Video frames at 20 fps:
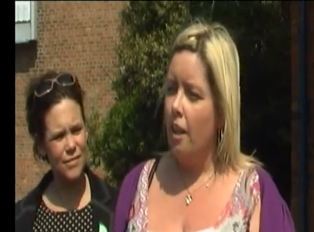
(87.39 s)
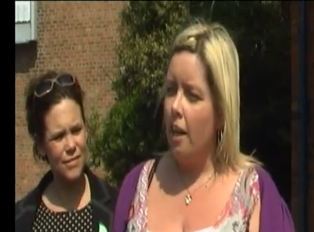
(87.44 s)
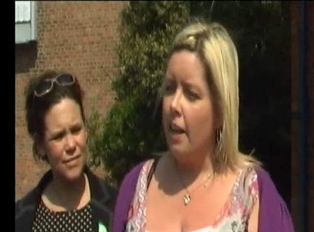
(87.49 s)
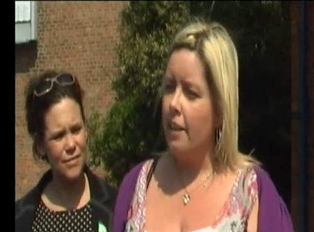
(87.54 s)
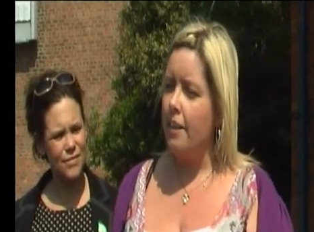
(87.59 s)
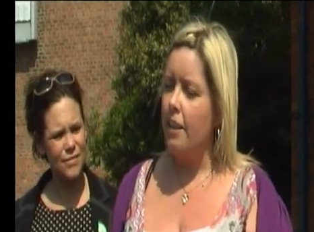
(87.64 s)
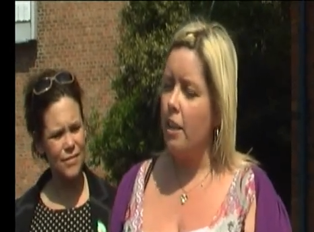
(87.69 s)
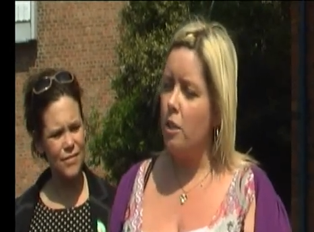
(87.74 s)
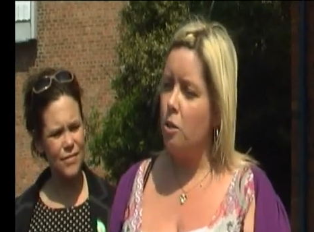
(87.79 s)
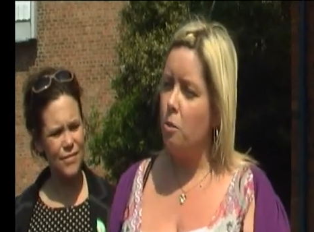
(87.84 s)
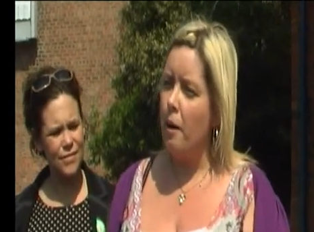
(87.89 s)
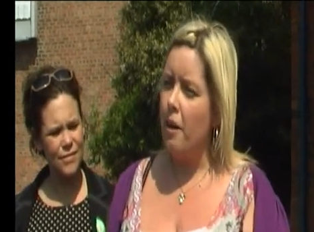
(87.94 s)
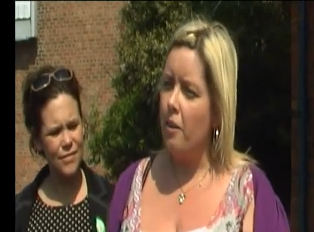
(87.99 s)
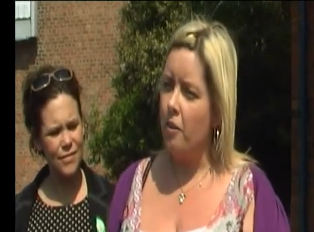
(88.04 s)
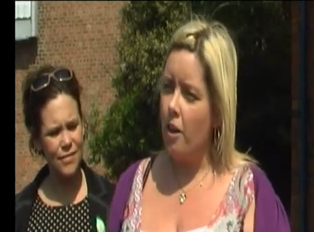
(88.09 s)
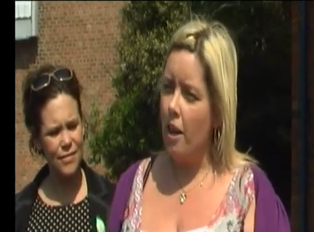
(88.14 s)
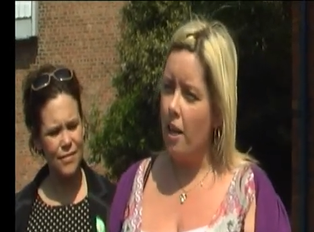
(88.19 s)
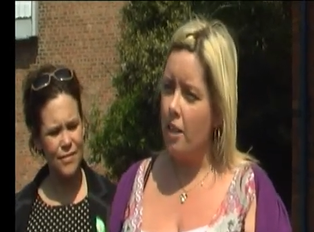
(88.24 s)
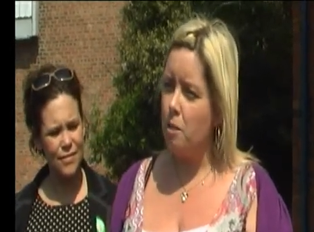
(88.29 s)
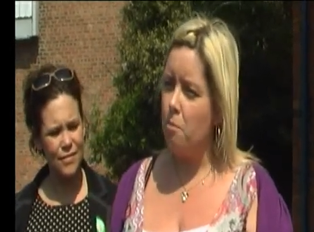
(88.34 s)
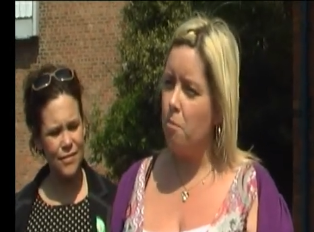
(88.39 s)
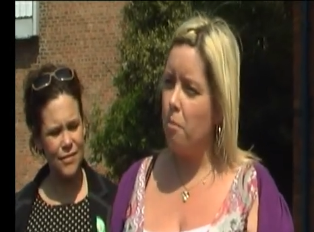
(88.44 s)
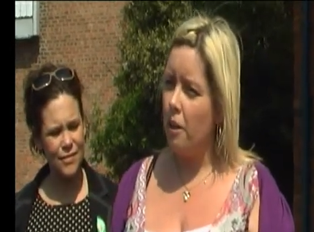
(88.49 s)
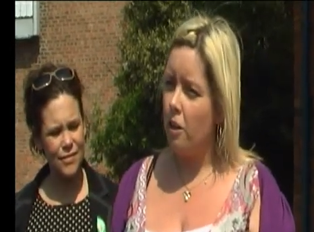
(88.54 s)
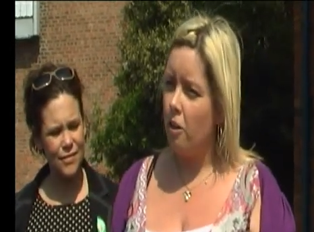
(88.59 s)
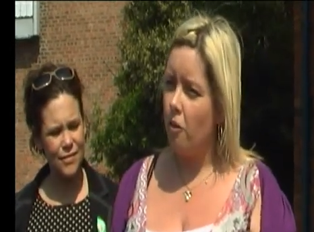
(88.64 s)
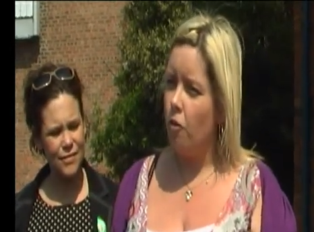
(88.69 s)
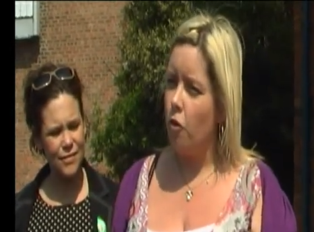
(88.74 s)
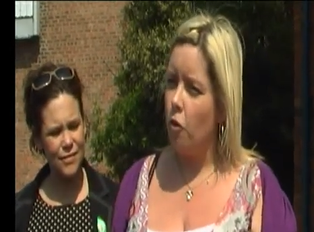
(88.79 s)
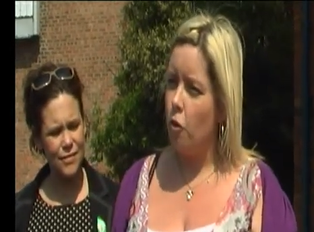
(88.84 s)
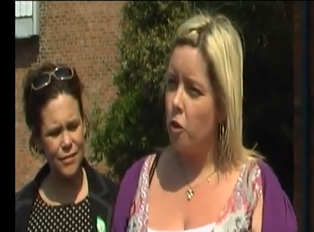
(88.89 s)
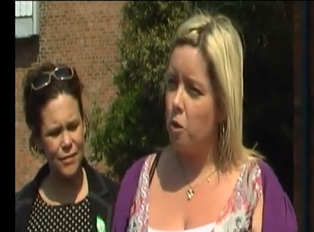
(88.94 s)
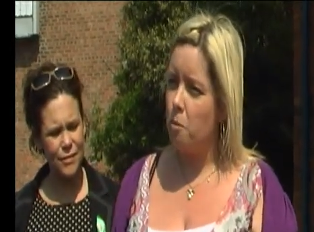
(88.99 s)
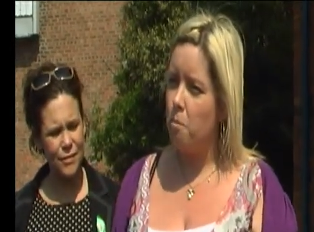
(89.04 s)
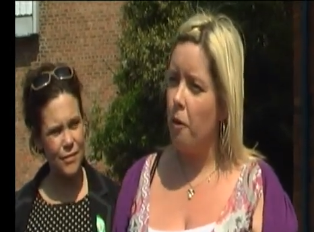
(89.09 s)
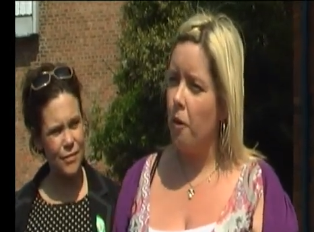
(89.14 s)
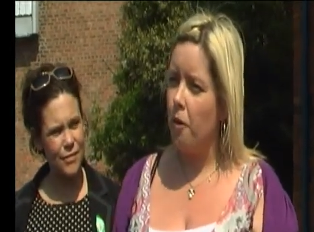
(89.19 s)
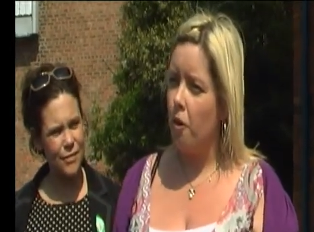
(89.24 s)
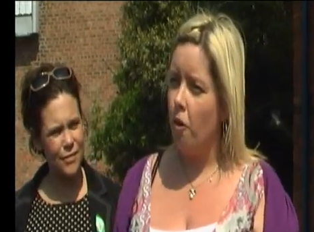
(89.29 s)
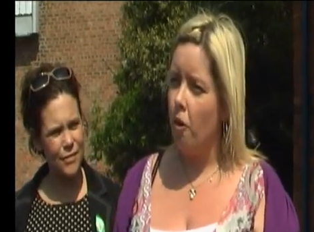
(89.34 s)
Speaker 1: and that's why there hasn't been the focus
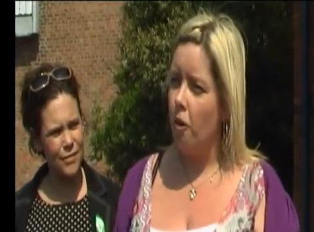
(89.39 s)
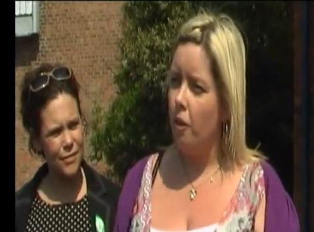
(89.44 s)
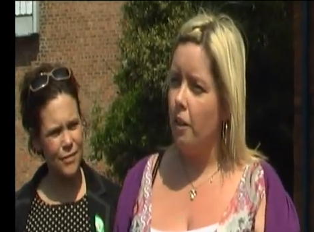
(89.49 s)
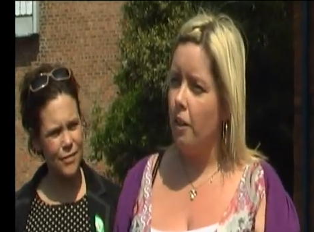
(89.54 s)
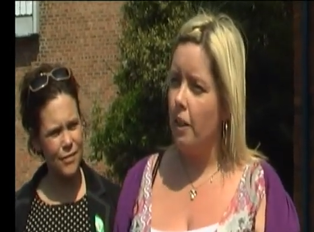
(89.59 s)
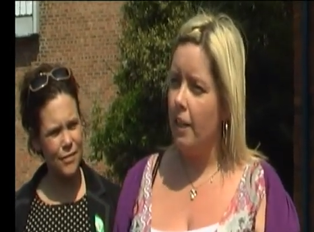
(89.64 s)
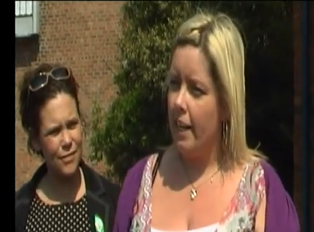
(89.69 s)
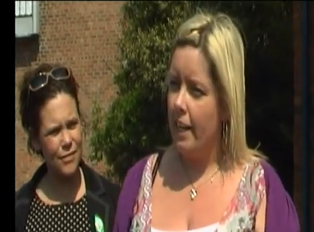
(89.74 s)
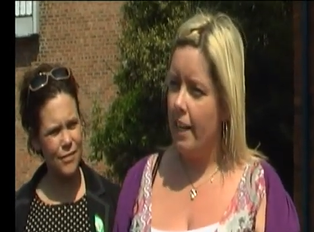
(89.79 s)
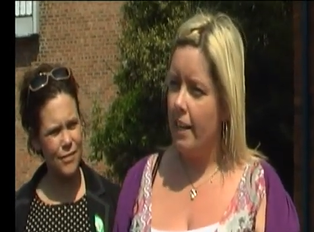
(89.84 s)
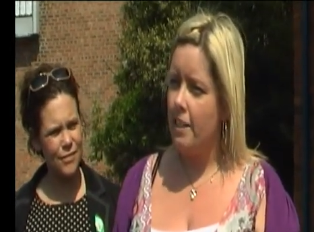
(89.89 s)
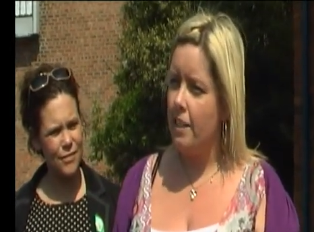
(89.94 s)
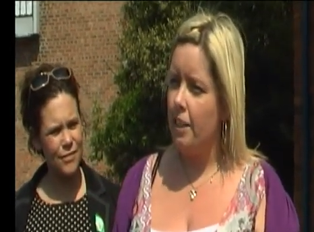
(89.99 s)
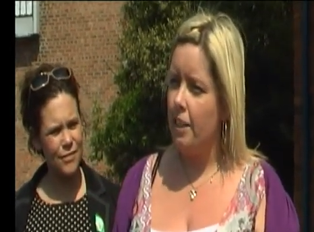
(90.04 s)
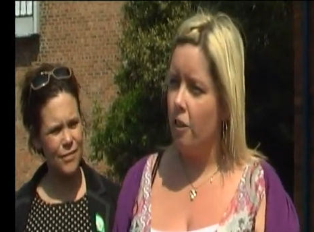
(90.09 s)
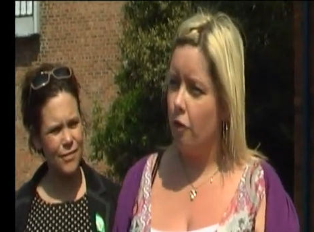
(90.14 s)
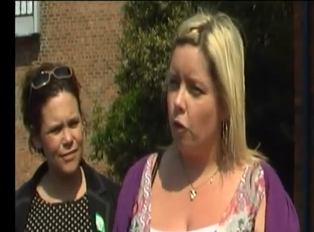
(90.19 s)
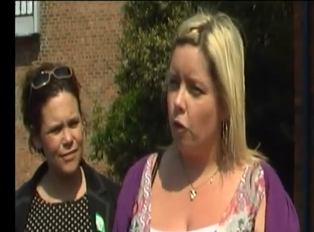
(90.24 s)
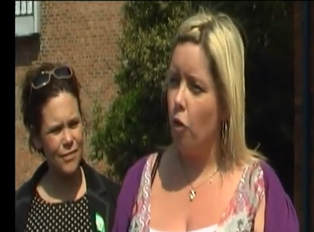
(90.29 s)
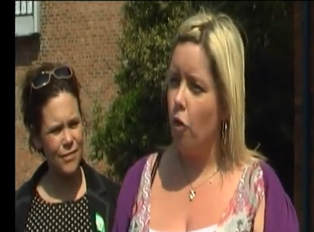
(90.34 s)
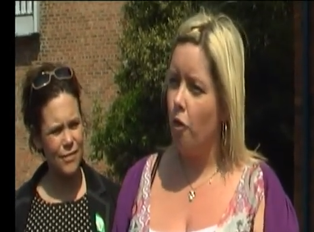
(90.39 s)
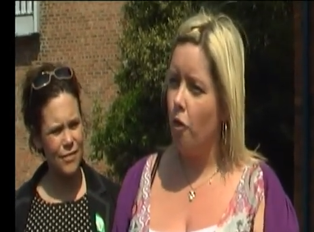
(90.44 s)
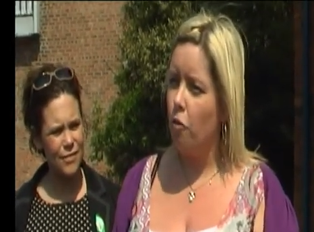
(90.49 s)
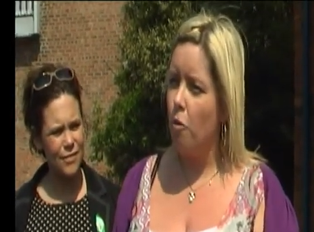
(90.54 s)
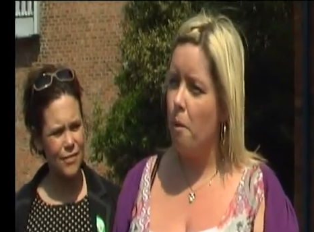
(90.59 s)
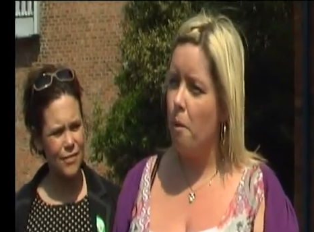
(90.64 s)
put on the needs and the role of